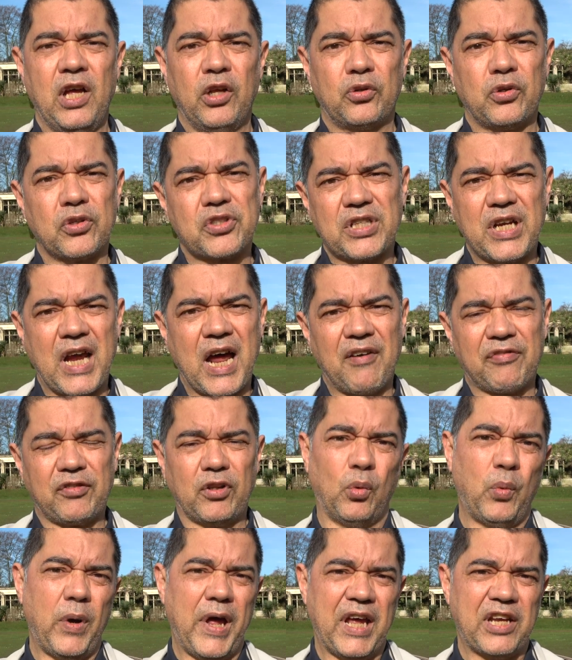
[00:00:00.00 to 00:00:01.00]
doesn't have
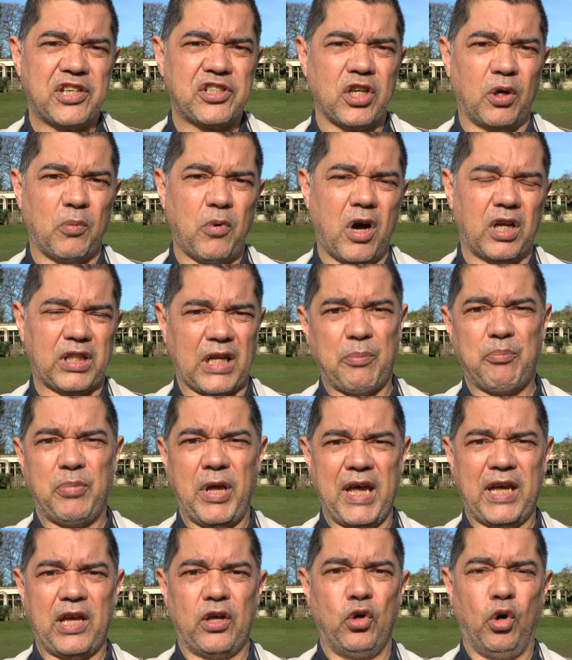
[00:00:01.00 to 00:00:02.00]
to work so hard at
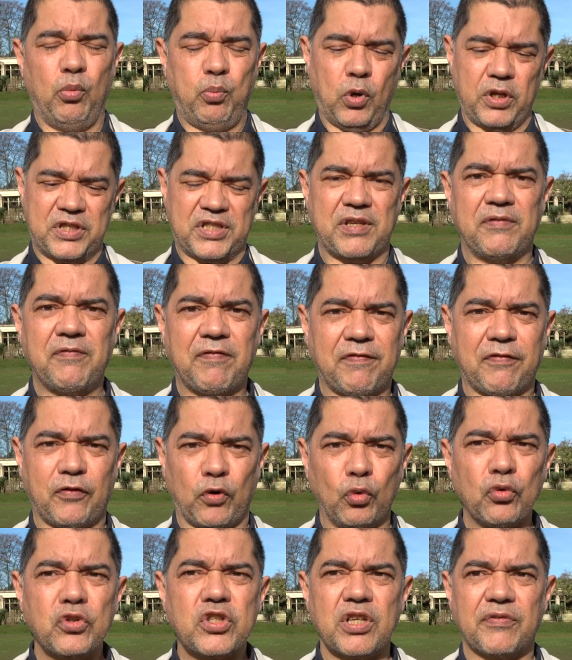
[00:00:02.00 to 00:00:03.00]
picking up up what's in
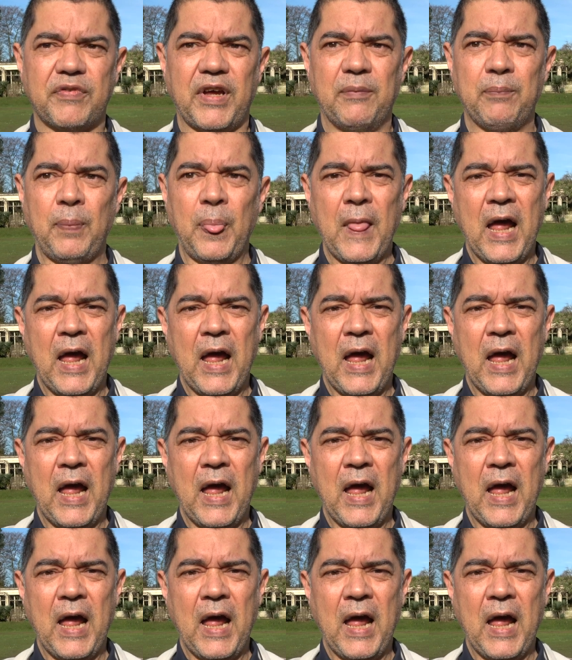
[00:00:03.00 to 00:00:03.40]
front of it